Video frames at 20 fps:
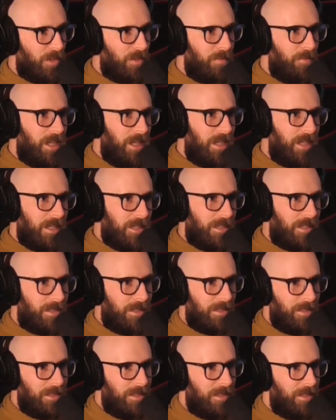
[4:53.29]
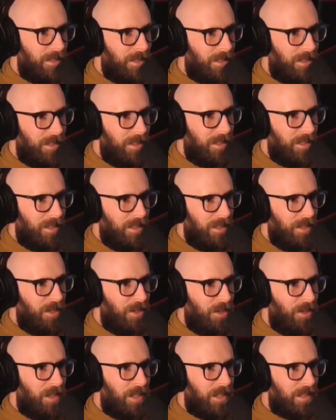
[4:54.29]
Or the Middle East, you
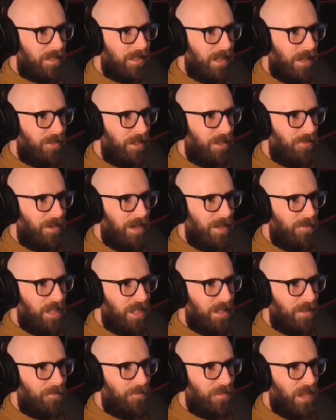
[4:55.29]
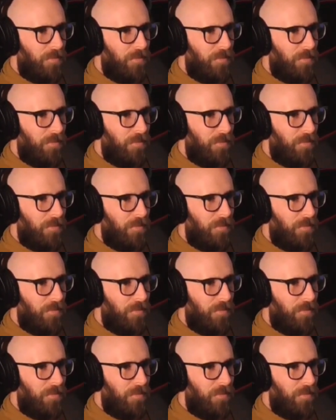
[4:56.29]
know, like Saudi Arabia.